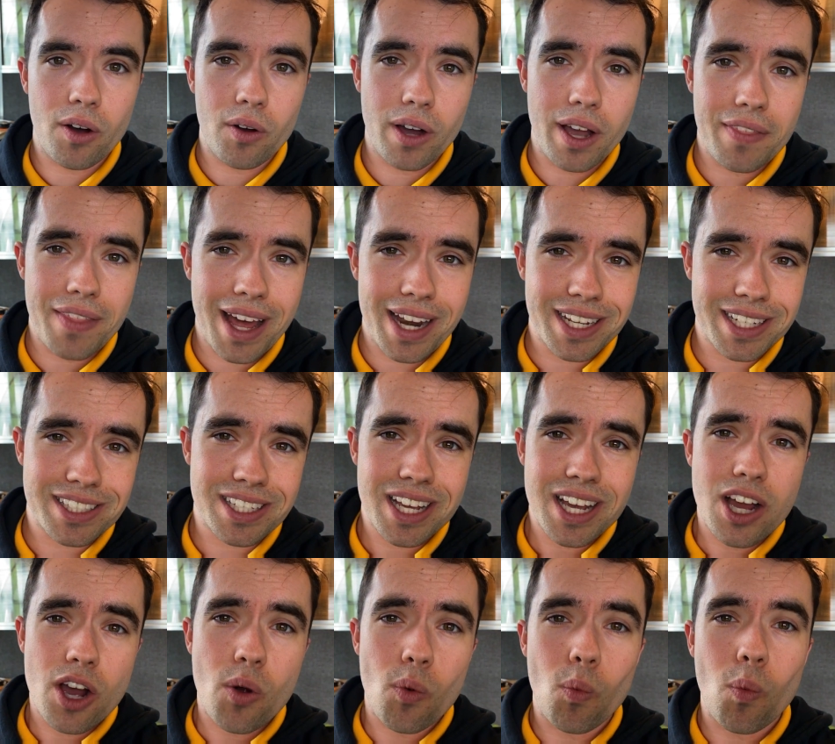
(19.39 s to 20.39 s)
And that is,
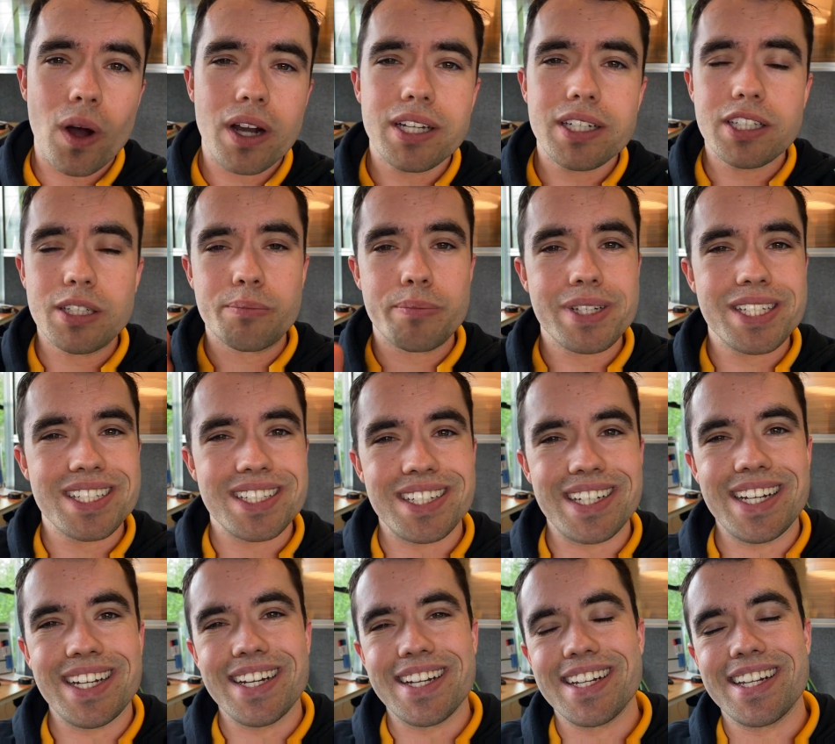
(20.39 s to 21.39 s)
what does your business
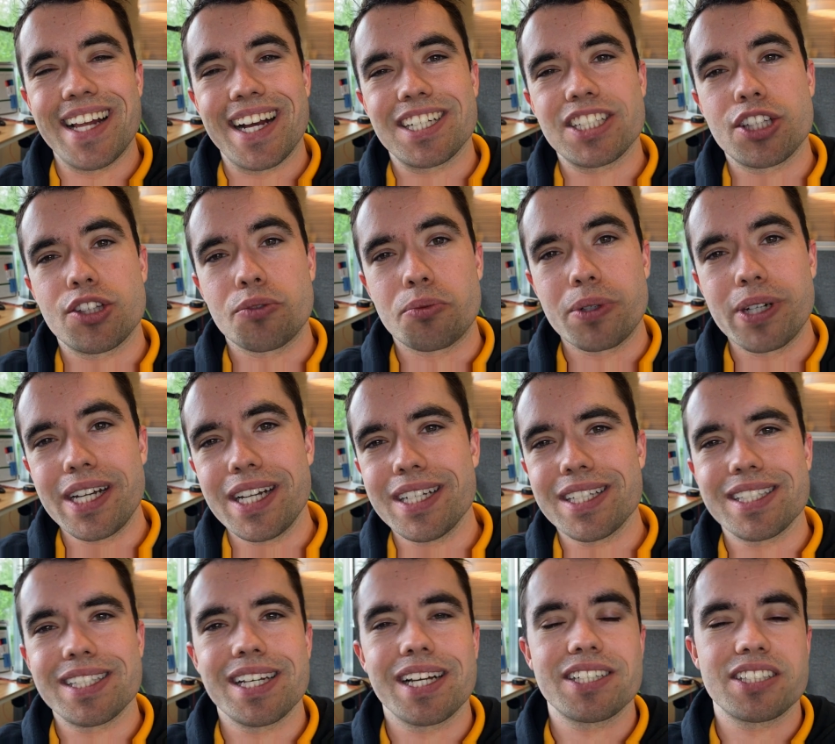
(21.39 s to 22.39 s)
need in the next three,
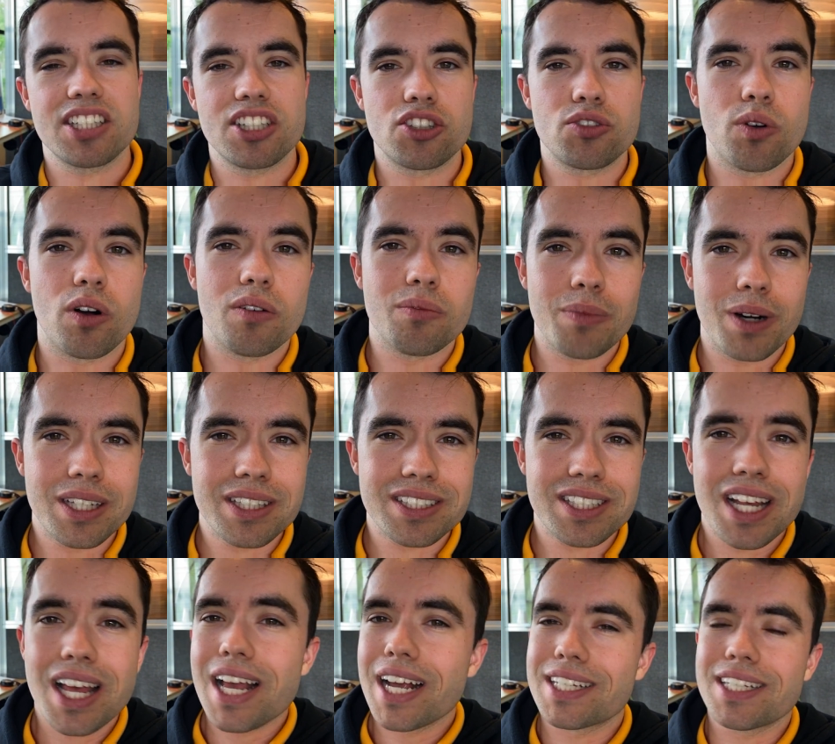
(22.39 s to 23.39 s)
six, and 12 months?
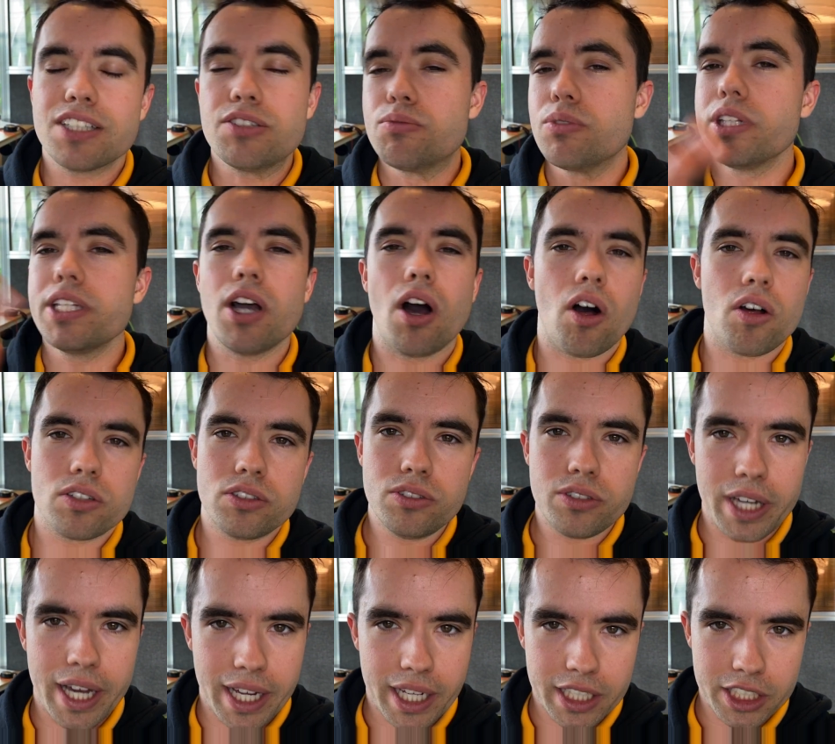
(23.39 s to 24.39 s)
Because that's really all you
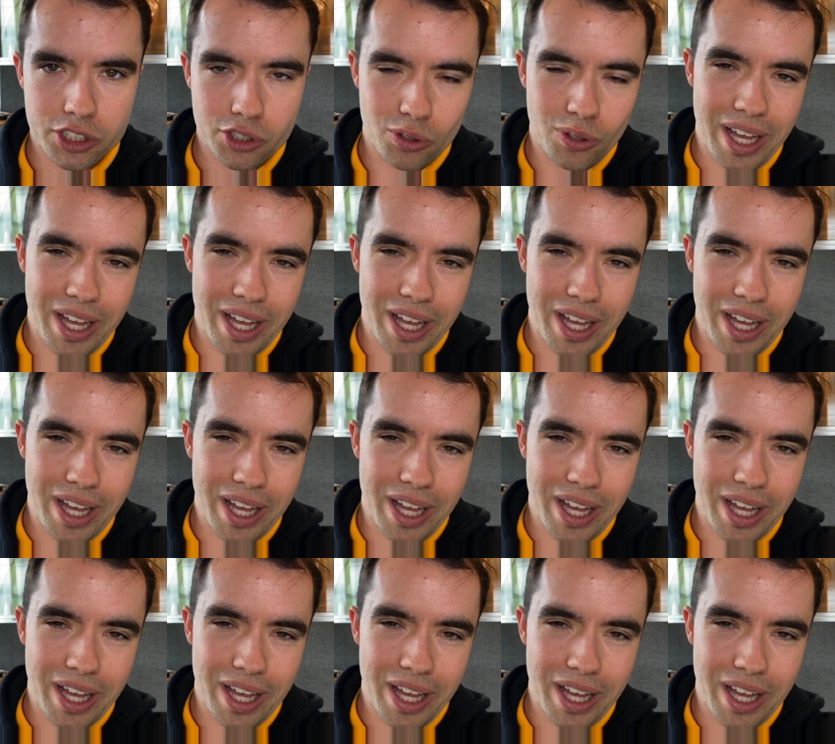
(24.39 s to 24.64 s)
can control.